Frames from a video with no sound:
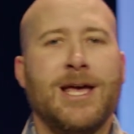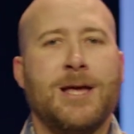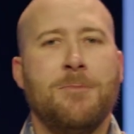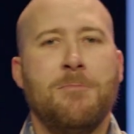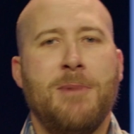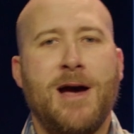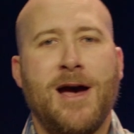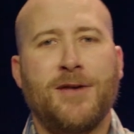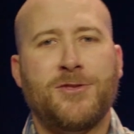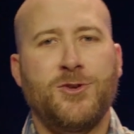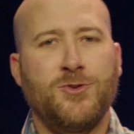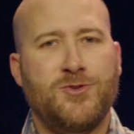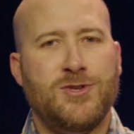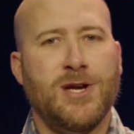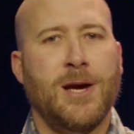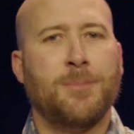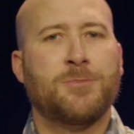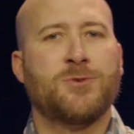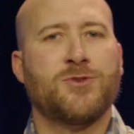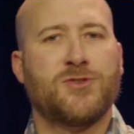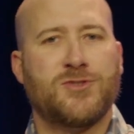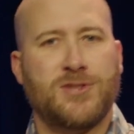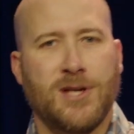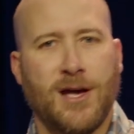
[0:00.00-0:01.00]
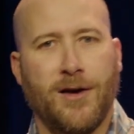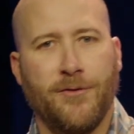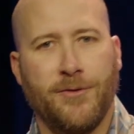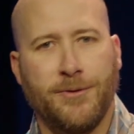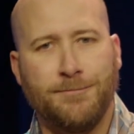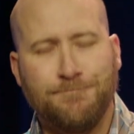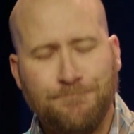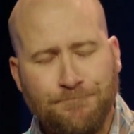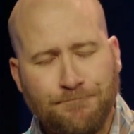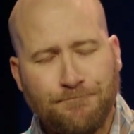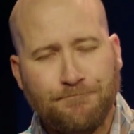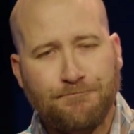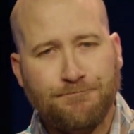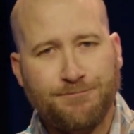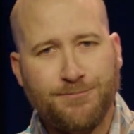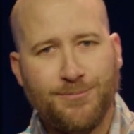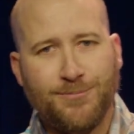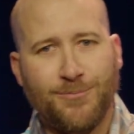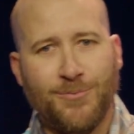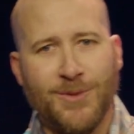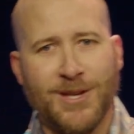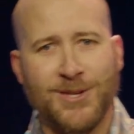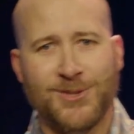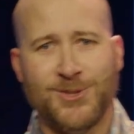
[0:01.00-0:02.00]
in Matthew chapter 7,
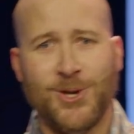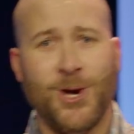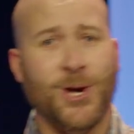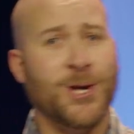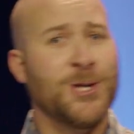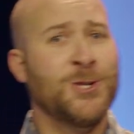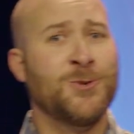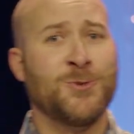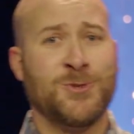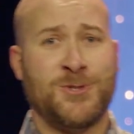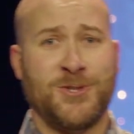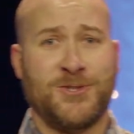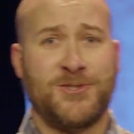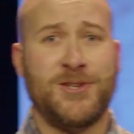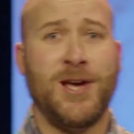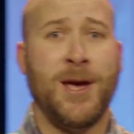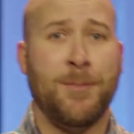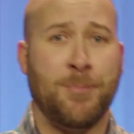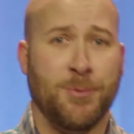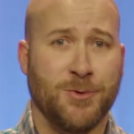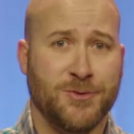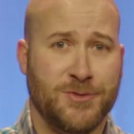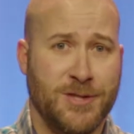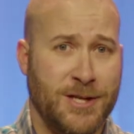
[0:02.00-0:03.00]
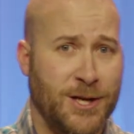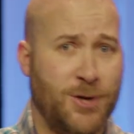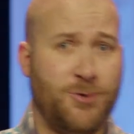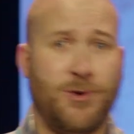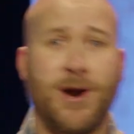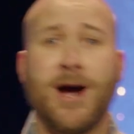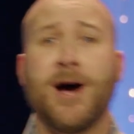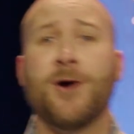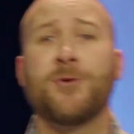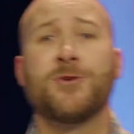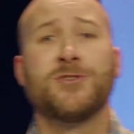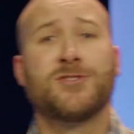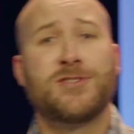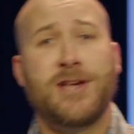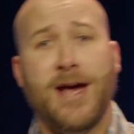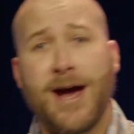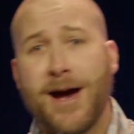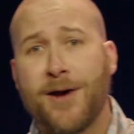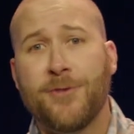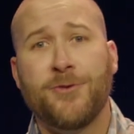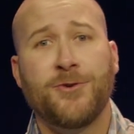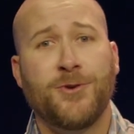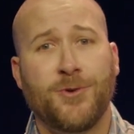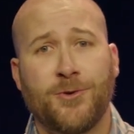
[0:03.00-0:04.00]
is talking to his disciples, and a crowd is
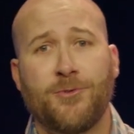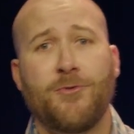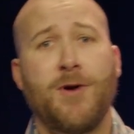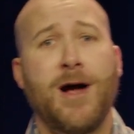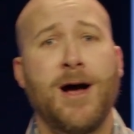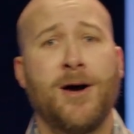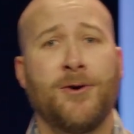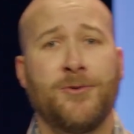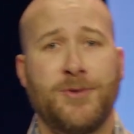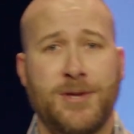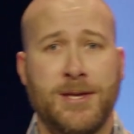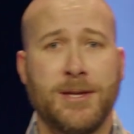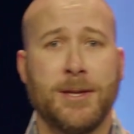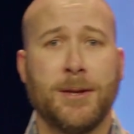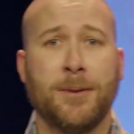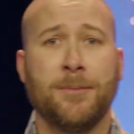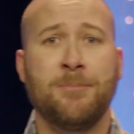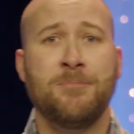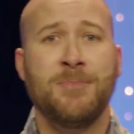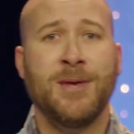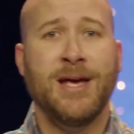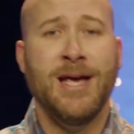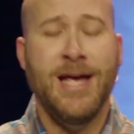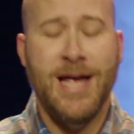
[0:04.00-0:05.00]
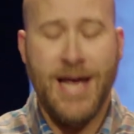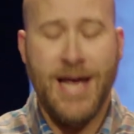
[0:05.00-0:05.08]
gathered around him.